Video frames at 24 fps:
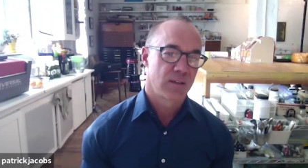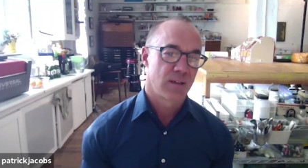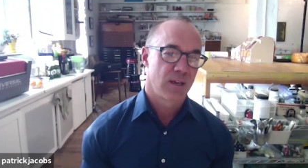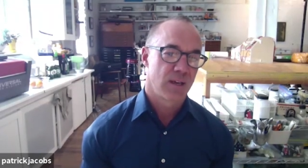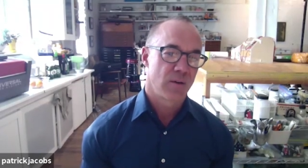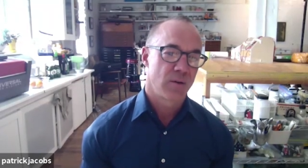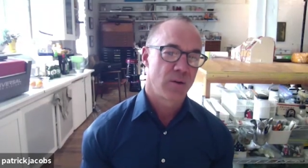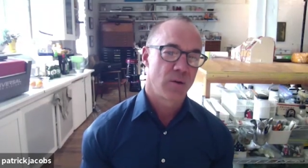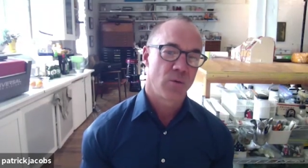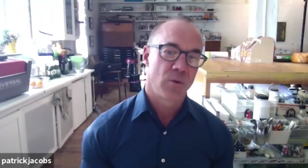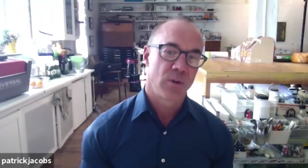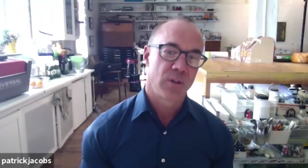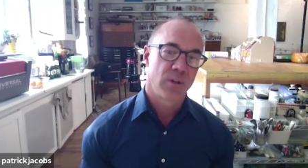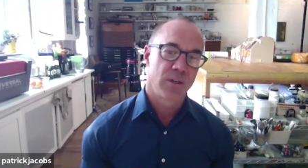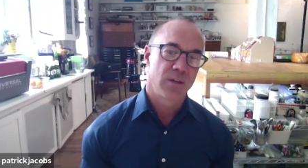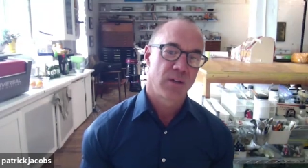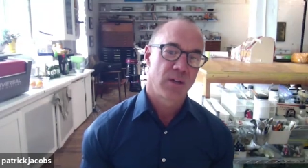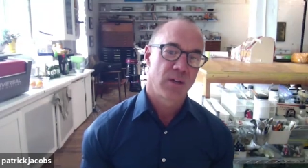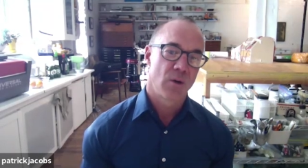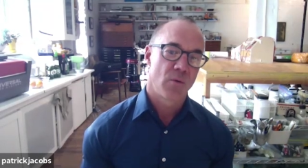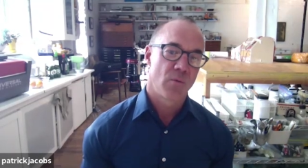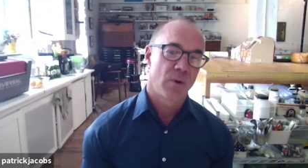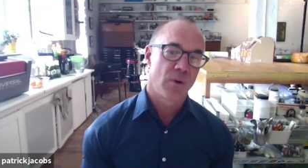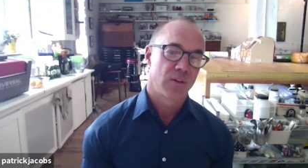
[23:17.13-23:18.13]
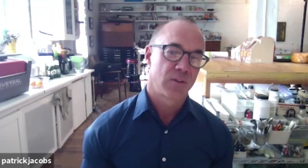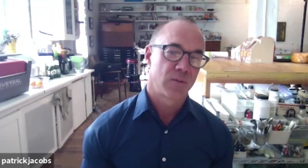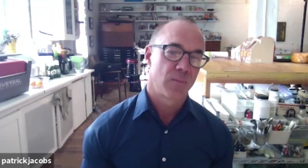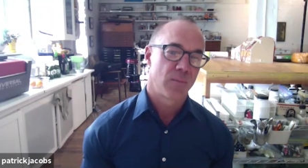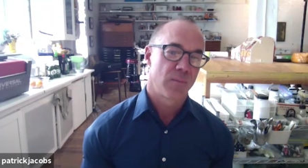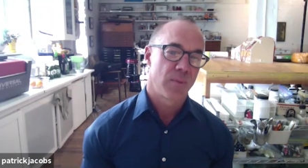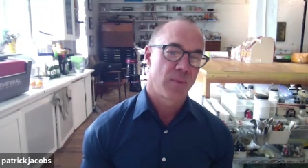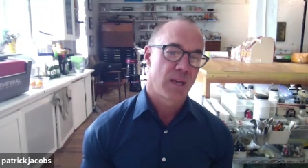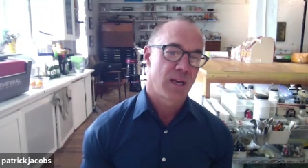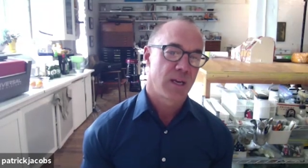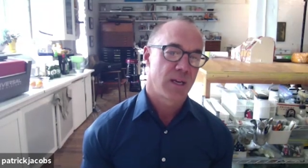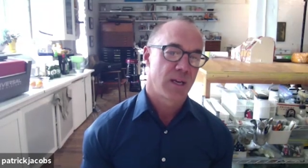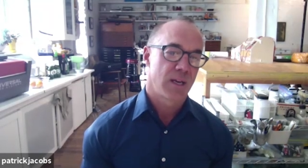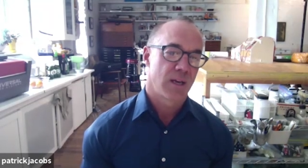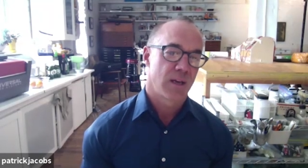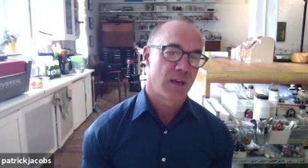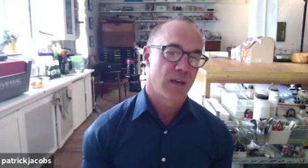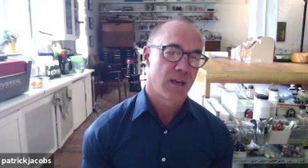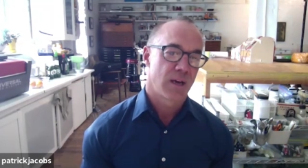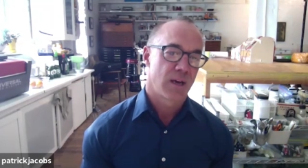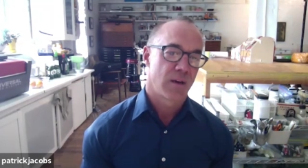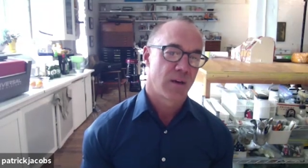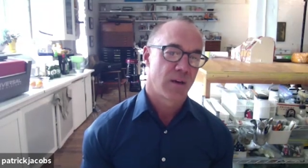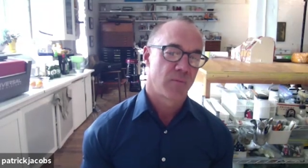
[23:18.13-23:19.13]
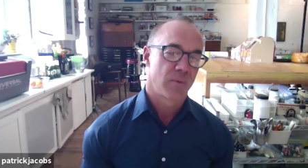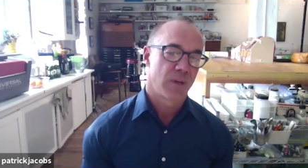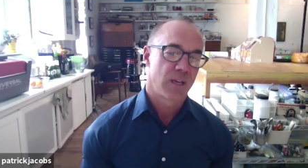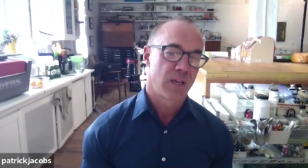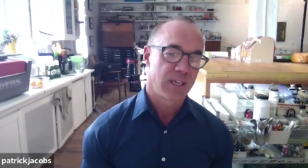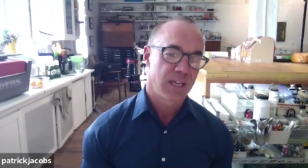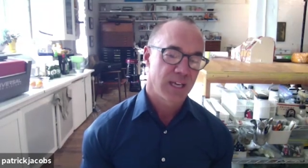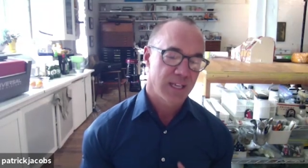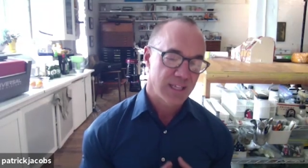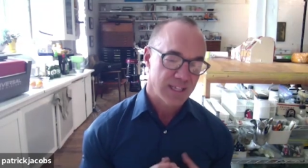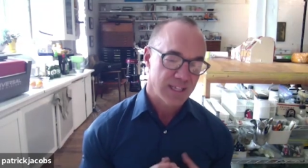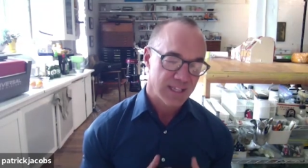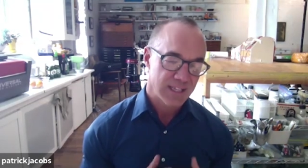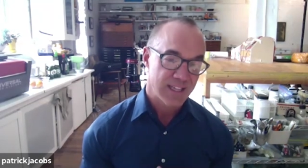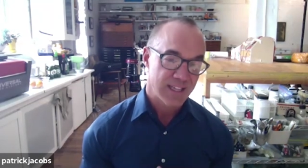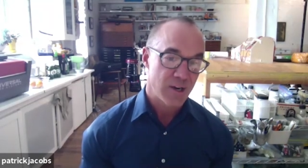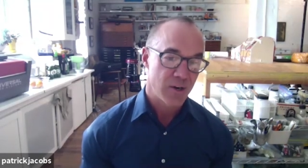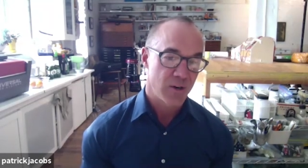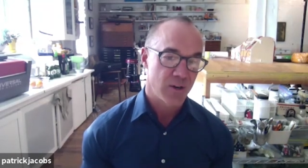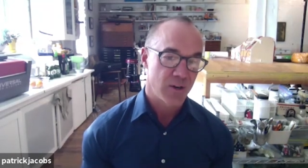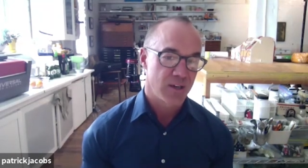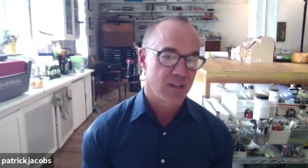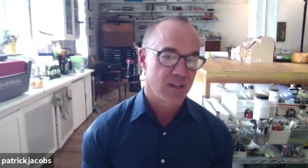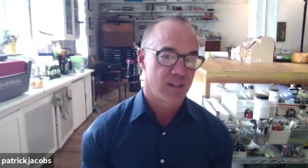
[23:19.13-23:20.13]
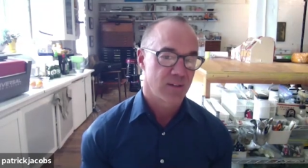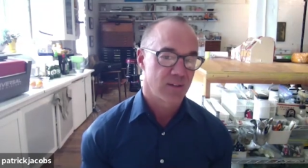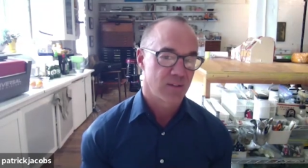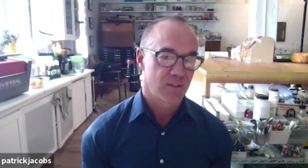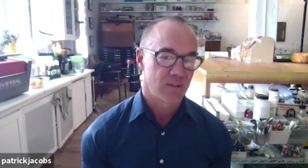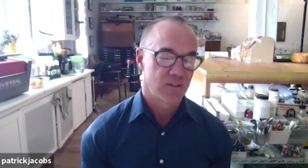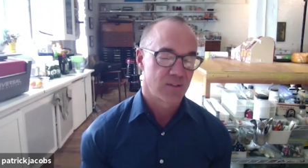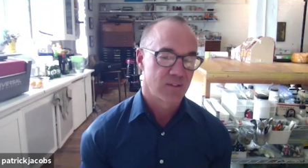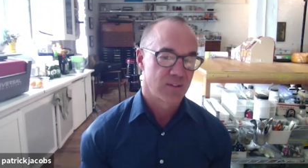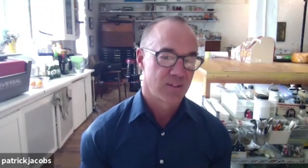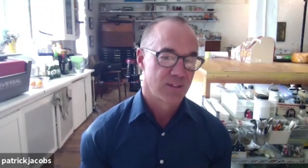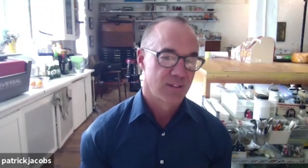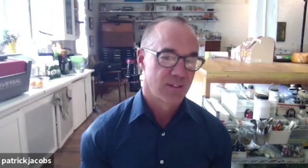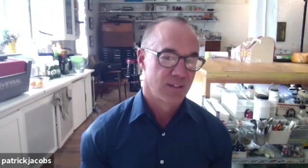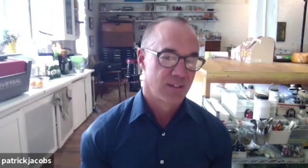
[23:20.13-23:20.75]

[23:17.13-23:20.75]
I don't really know what it's made out of, and yet there it is,